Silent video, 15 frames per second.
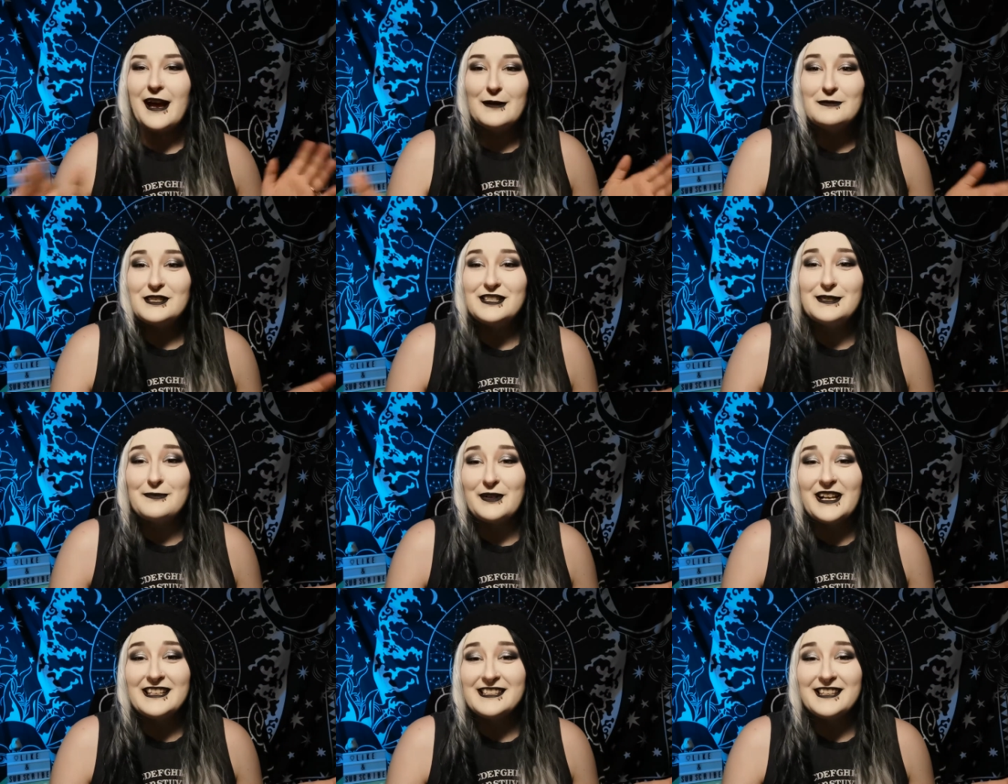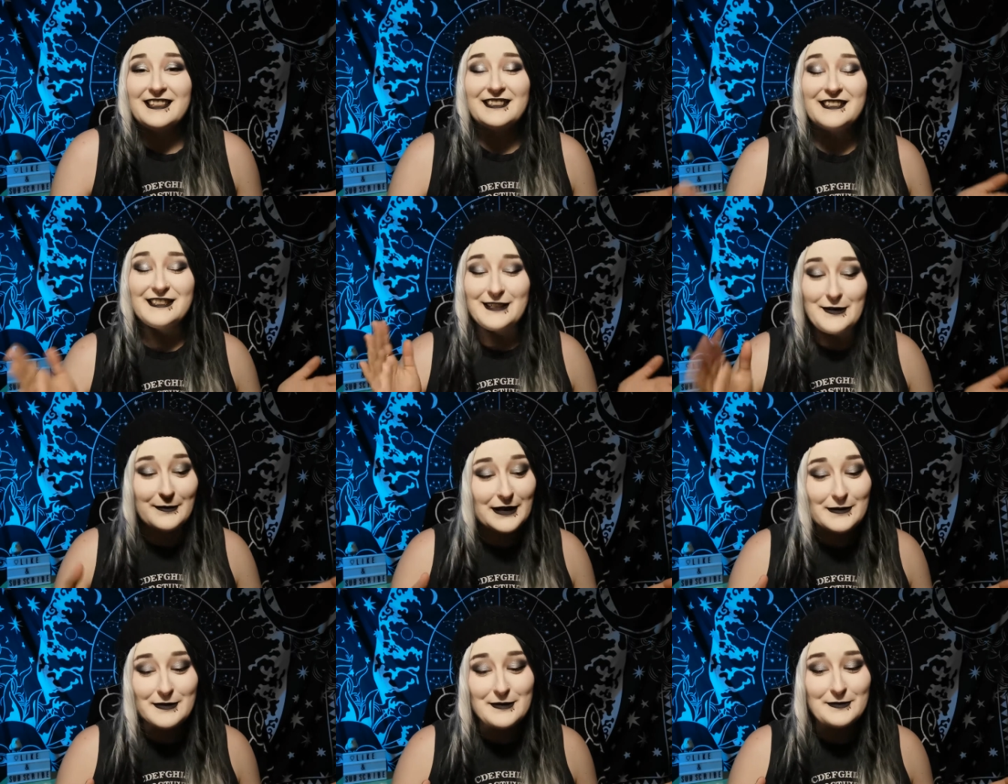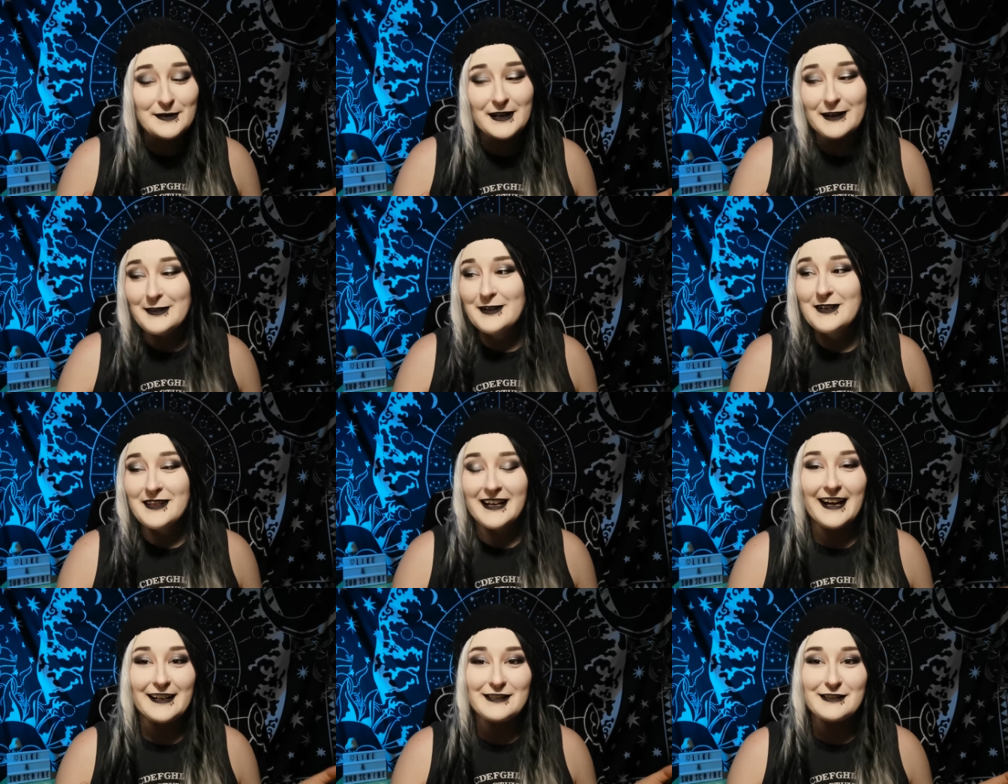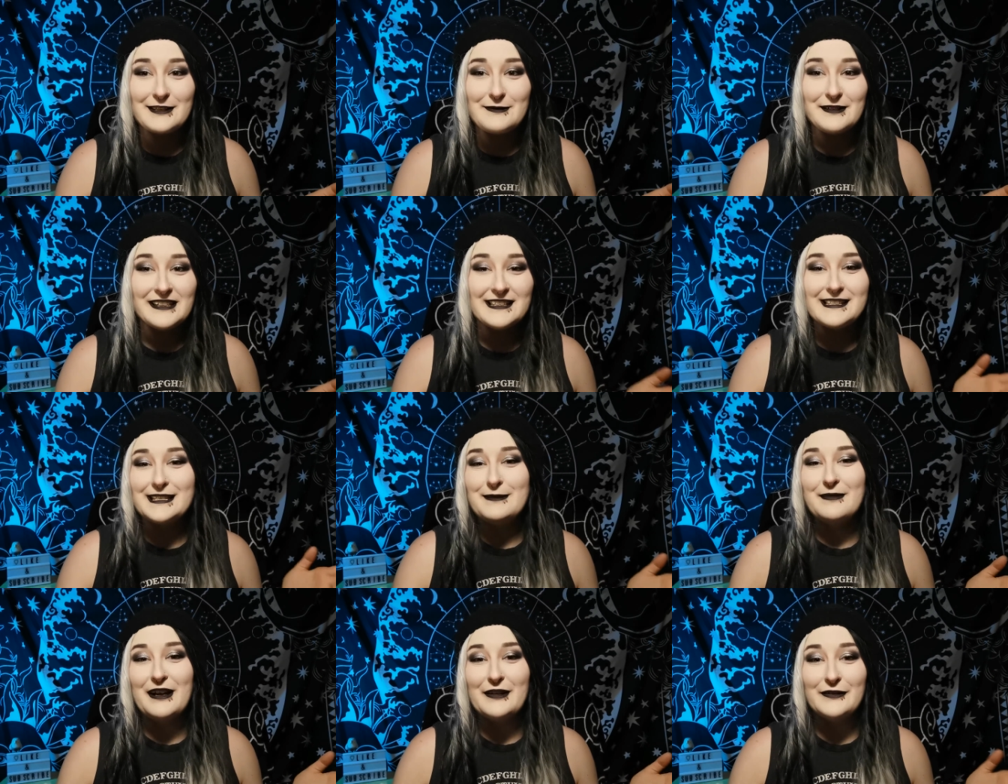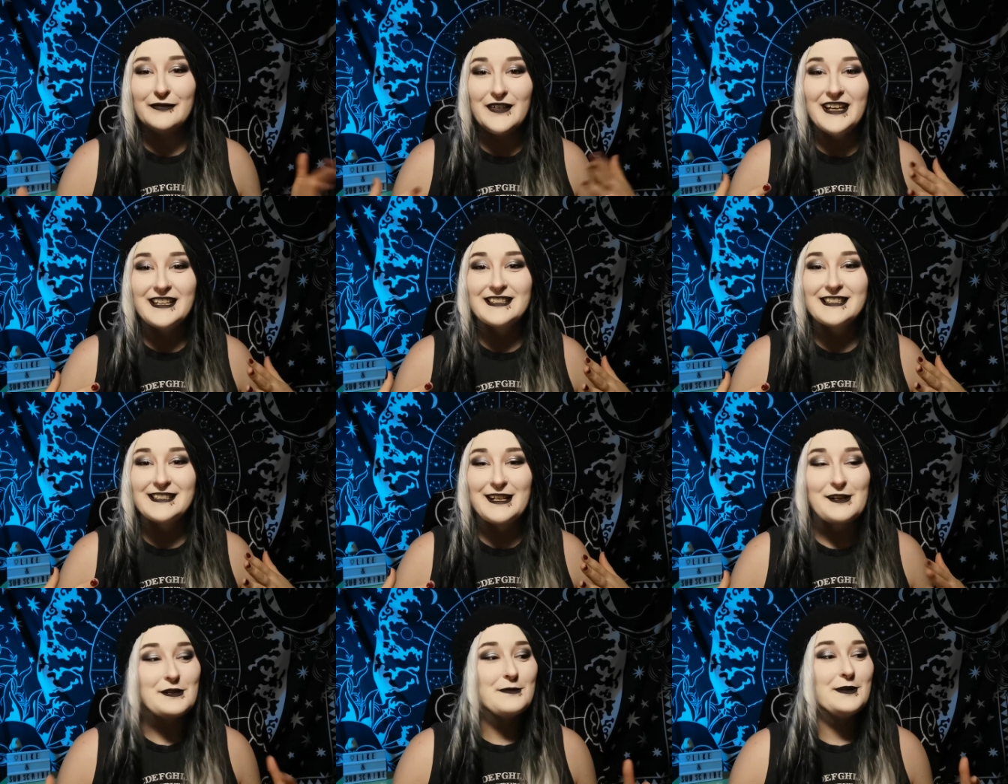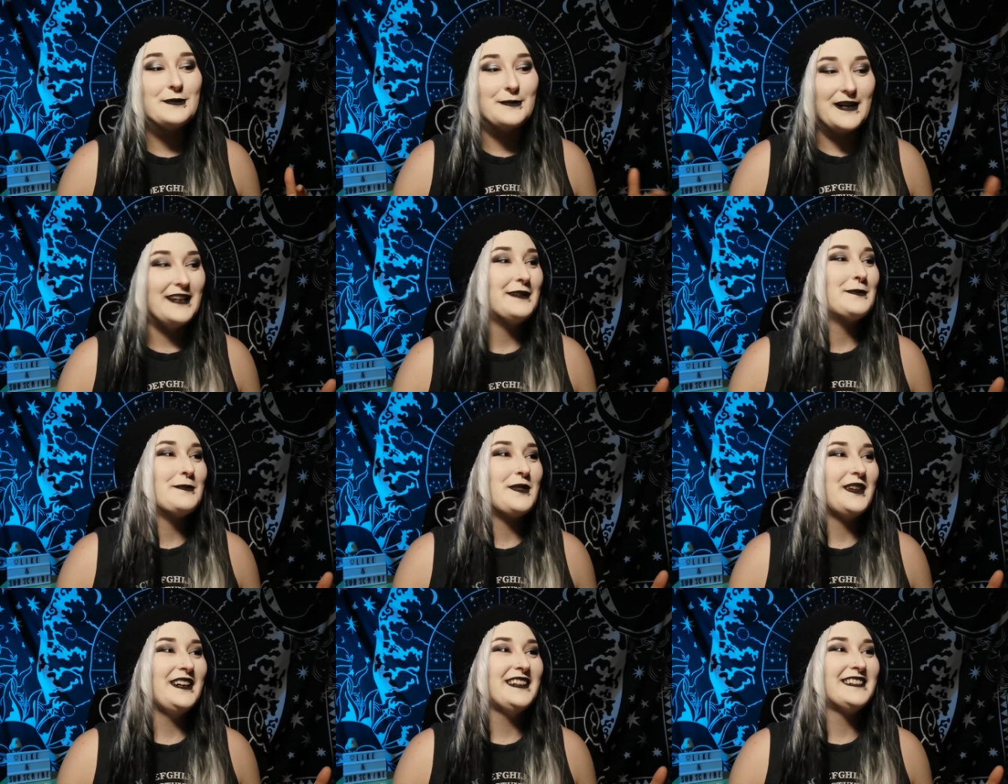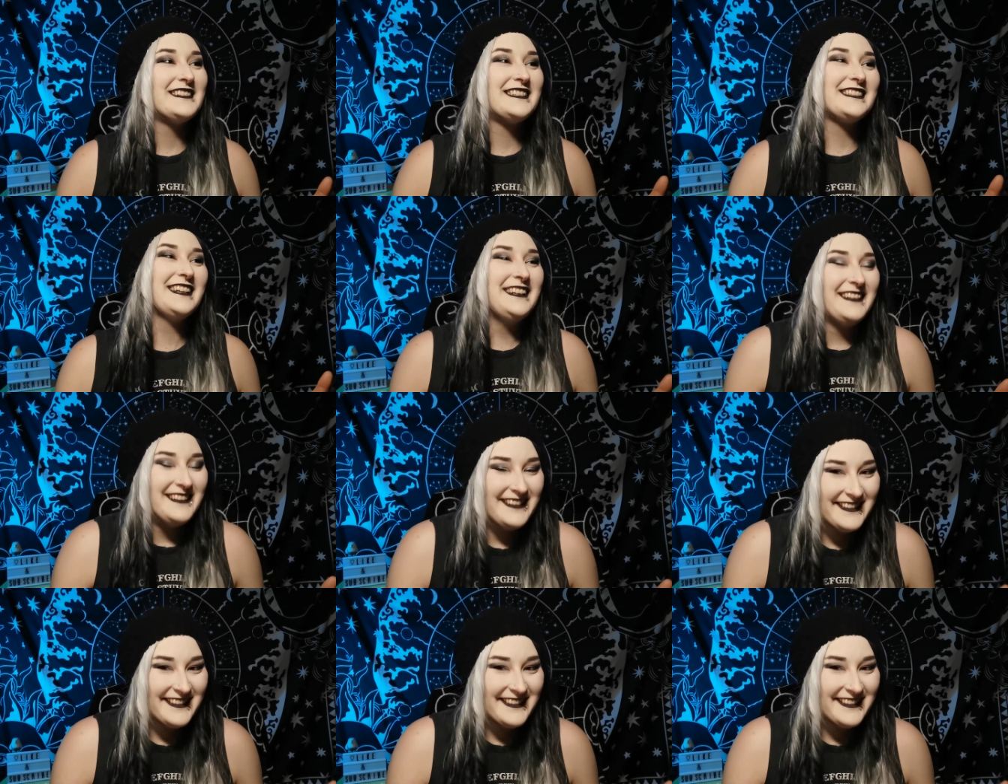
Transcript: I'm just surprised that there's so many people out there that actually want to see my face talk about random things.